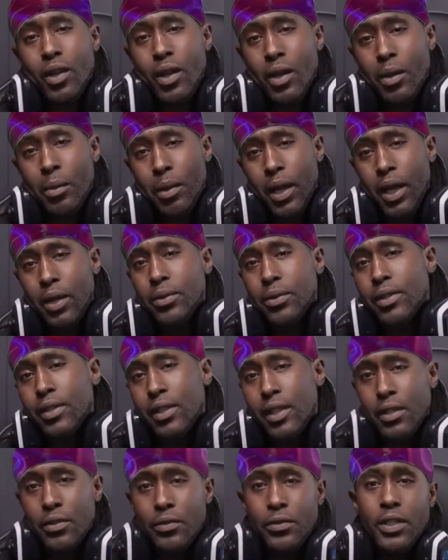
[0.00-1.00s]
Back with
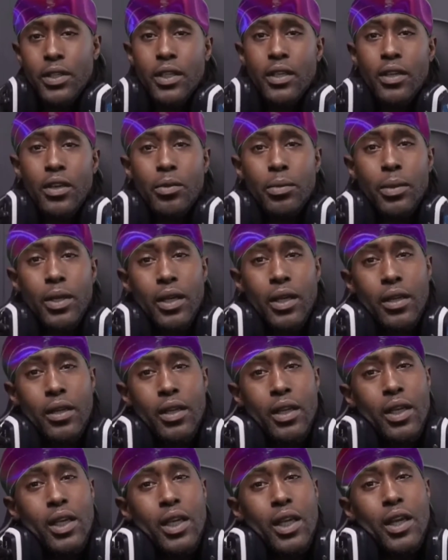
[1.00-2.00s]
another video, man.
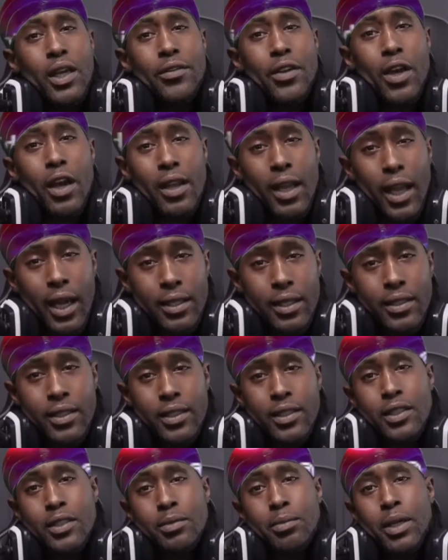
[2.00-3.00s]
If y'all like
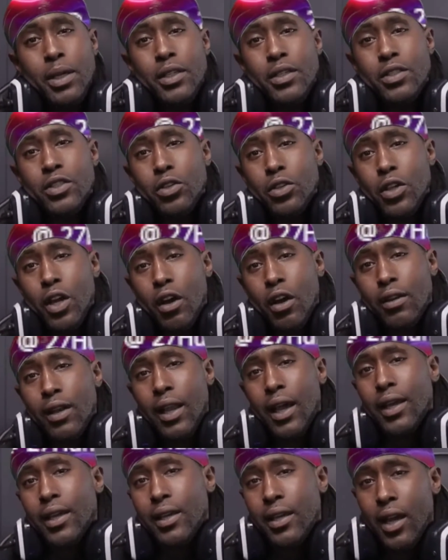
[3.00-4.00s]
these, make sure y'all
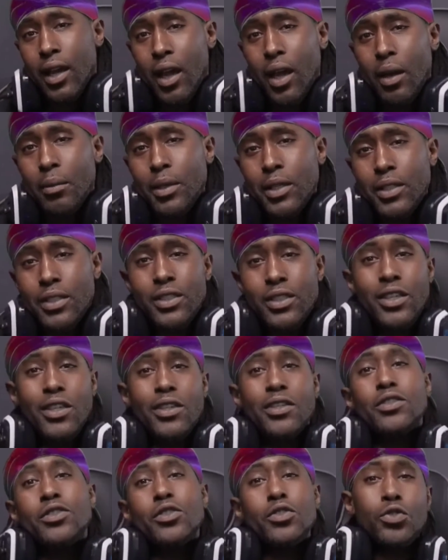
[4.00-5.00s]
like, comment,
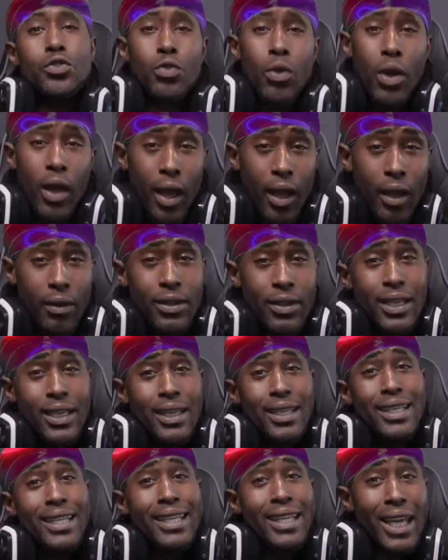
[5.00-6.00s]
share, subscribe.
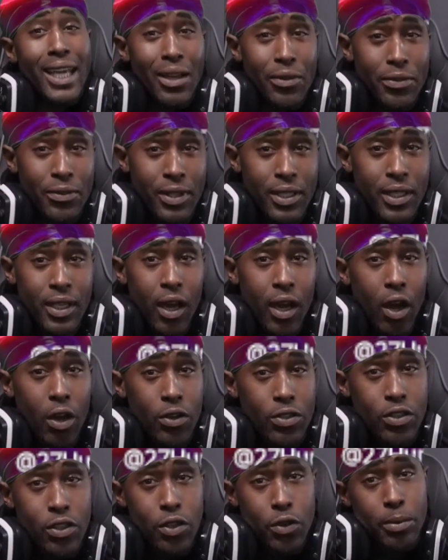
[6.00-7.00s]
Definitely
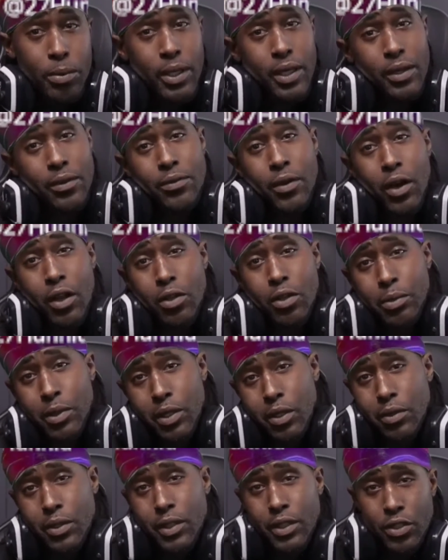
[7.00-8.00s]
also, man, follow me
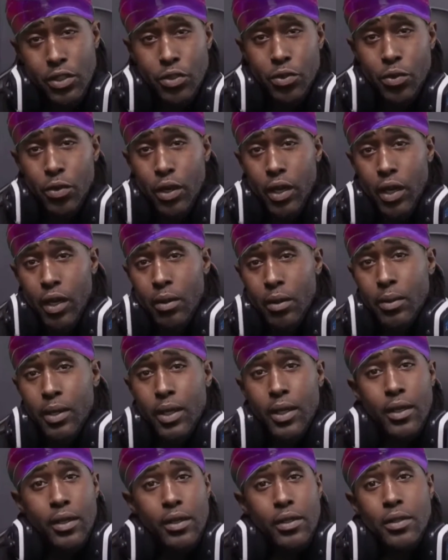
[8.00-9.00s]
on Instagram.
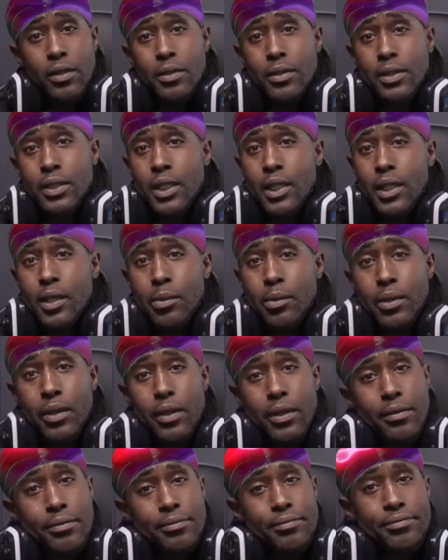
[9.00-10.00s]
You know what I'm saying?
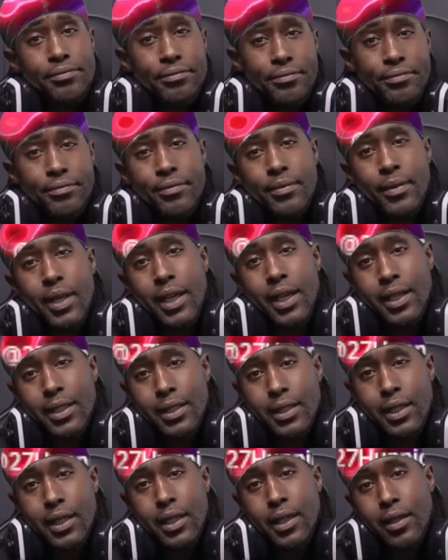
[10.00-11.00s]
But like I
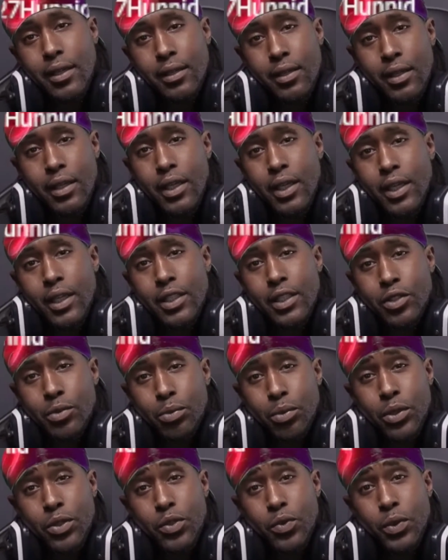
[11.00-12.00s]
said, it's your
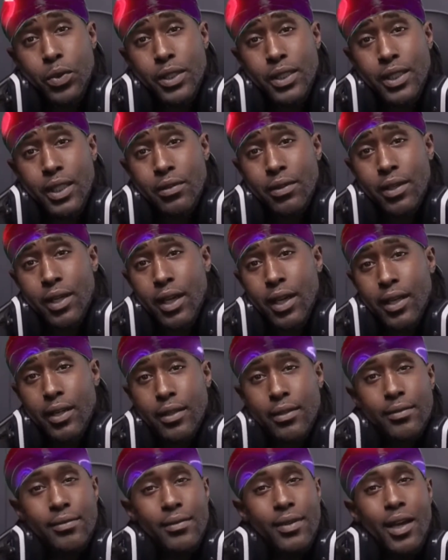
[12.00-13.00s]
boy
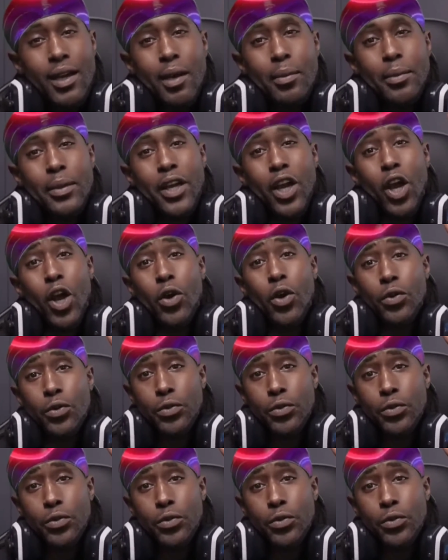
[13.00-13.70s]
2700. I'm gone.